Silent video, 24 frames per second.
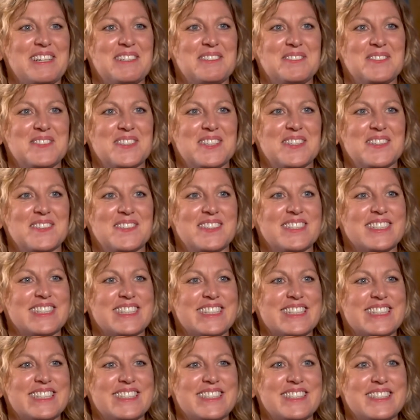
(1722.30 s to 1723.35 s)
we were
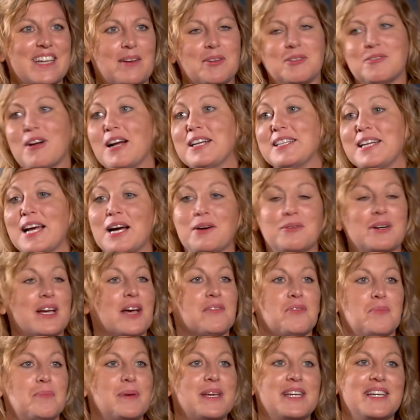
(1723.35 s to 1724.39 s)
really, right now we
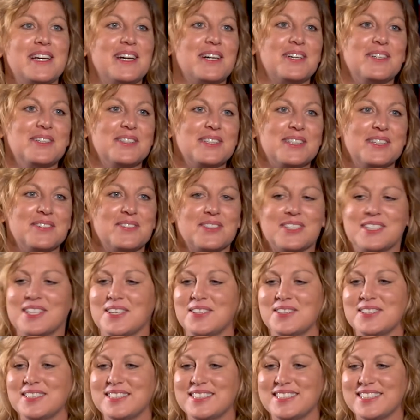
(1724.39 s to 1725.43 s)
have a PO that
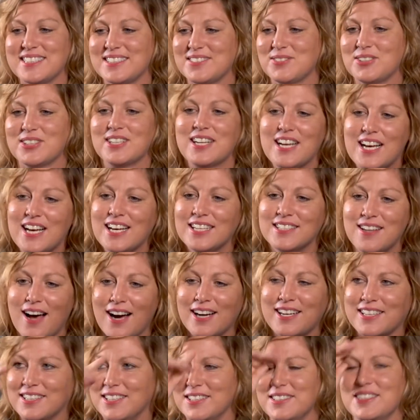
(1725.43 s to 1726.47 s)
we're
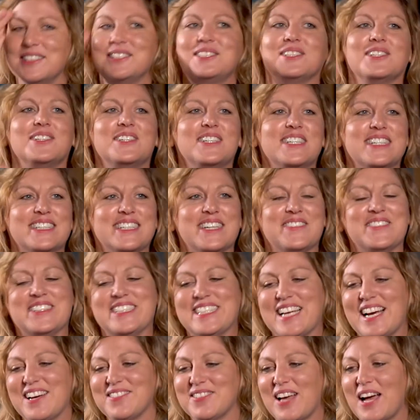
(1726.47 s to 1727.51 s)
knocking on the door. I mean,
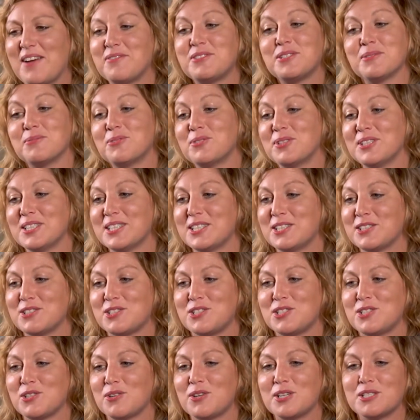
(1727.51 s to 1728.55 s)
I have some really good
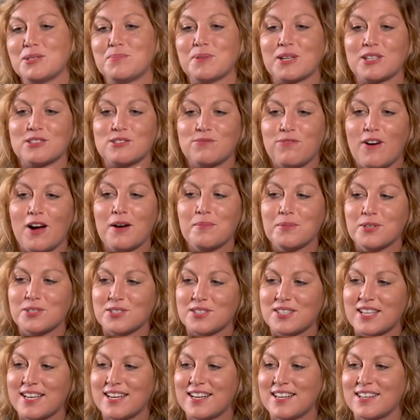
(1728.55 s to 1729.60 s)
stories, because farmers
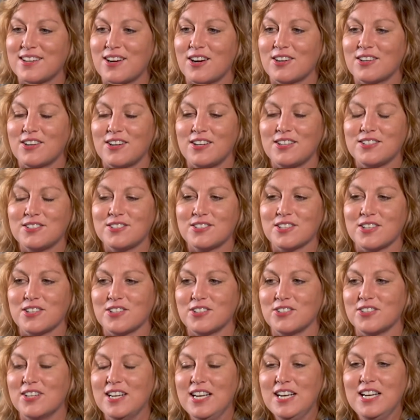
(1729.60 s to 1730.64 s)
there are
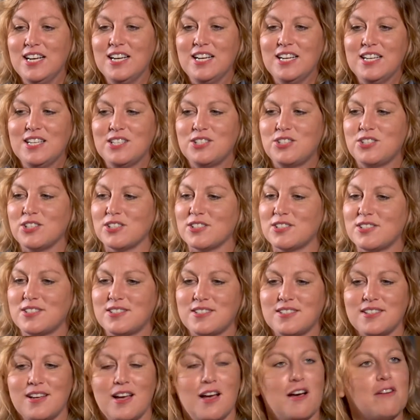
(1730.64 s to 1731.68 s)
also
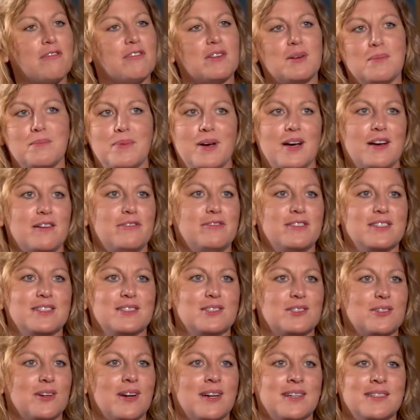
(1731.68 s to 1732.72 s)
just huffing and
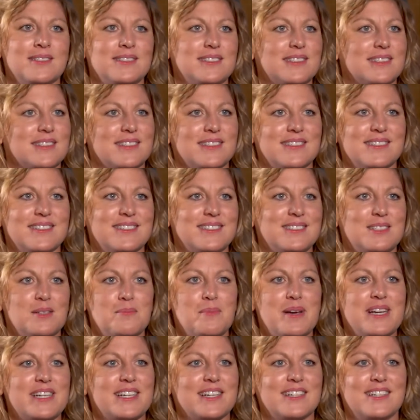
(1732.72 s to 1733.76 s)
puffing trying to
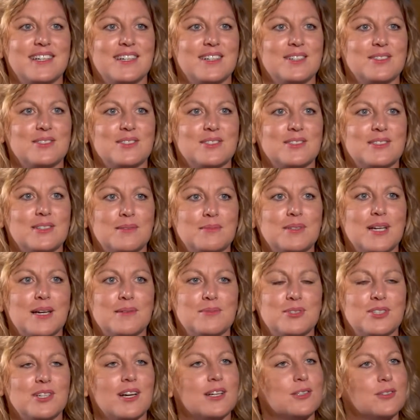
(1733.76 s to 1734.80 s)
make it go, so
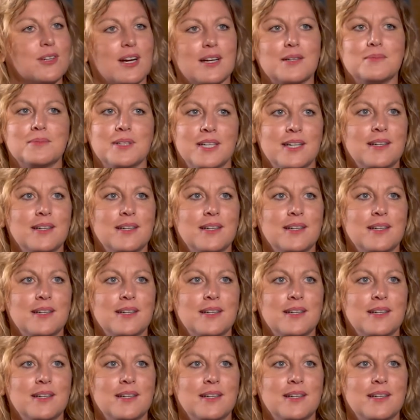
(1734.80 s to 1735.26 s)
sometimes you gotta track them down.